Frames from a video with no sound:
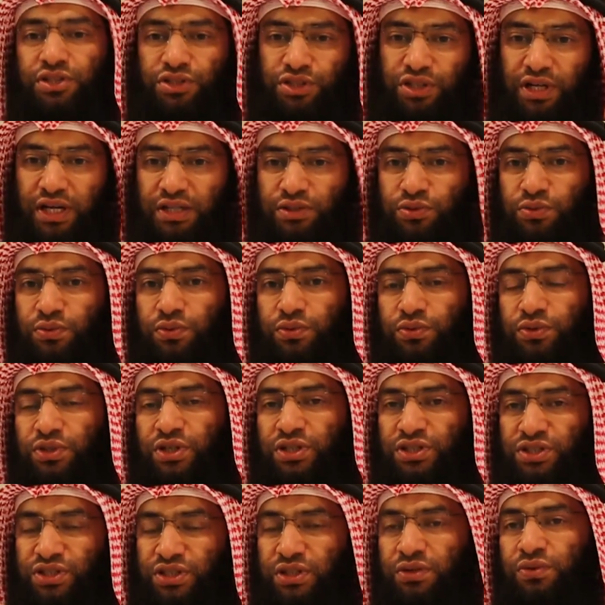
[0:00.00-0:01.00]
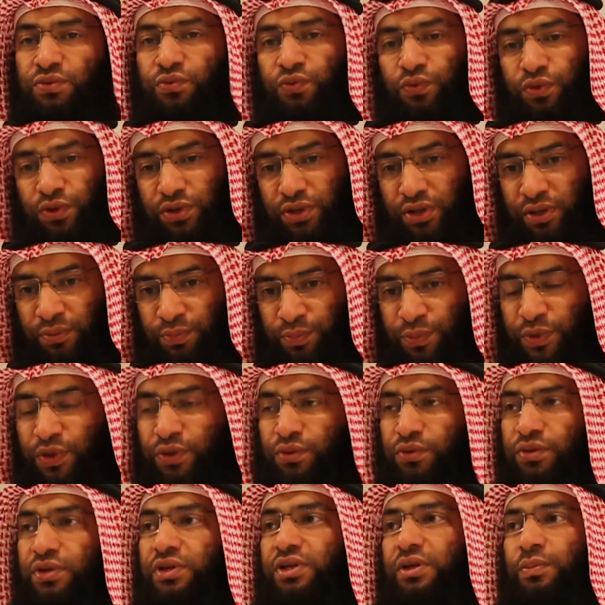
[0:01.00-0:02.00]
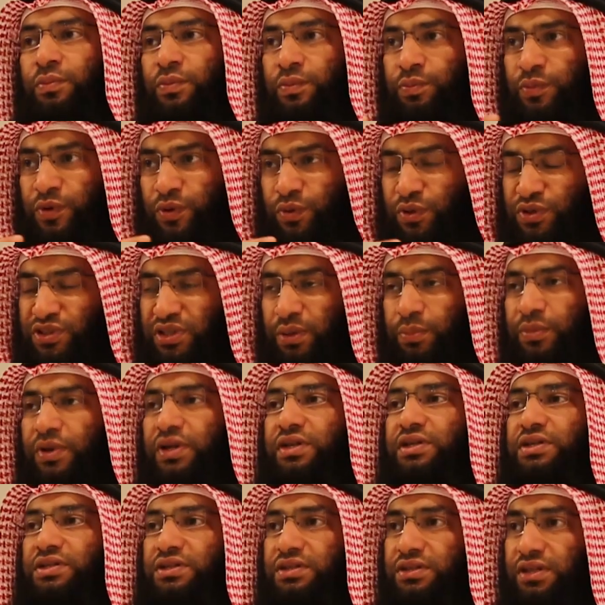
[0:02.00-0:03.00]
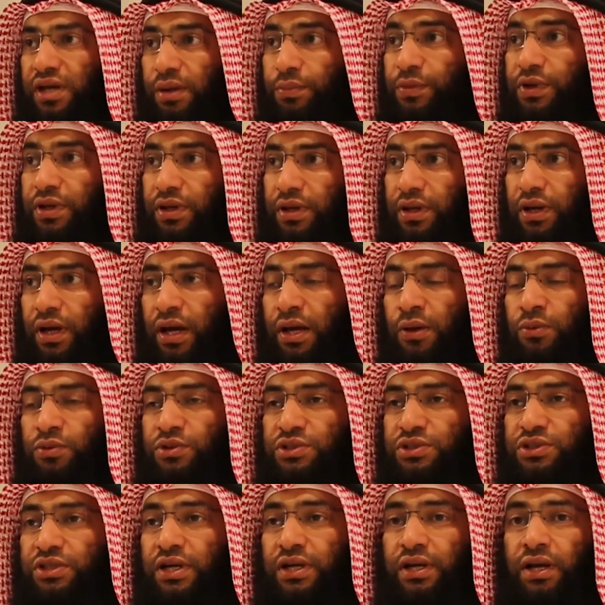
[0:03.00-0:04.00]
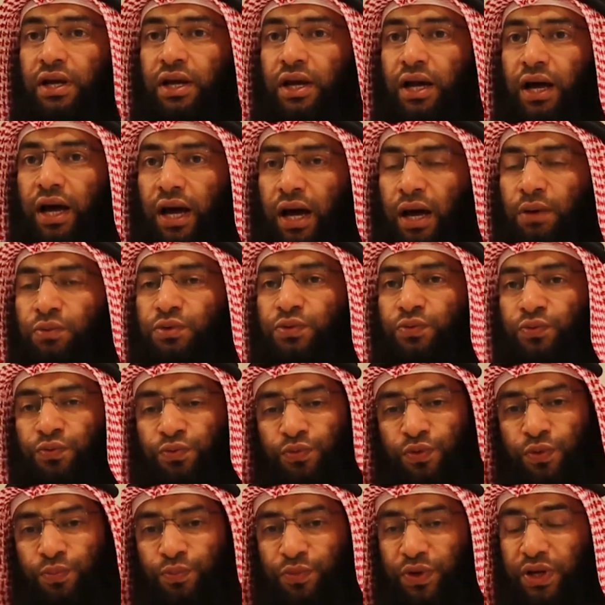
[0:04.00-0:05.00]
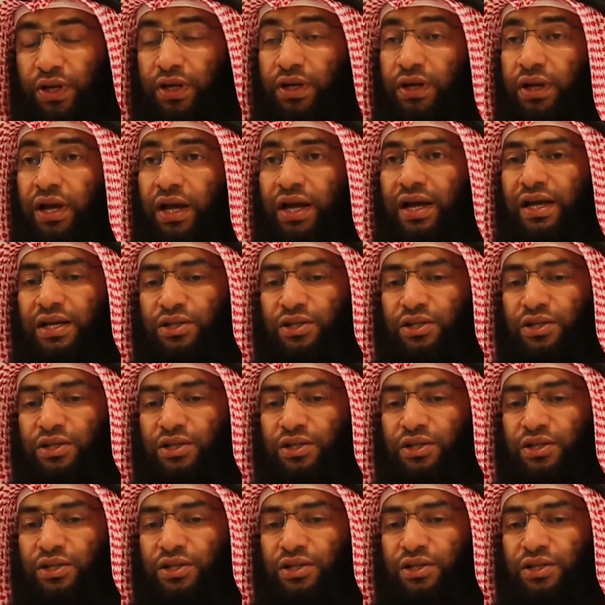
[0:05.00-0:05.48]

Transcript: she has to uh, sit for a period because the blood is coming out from her.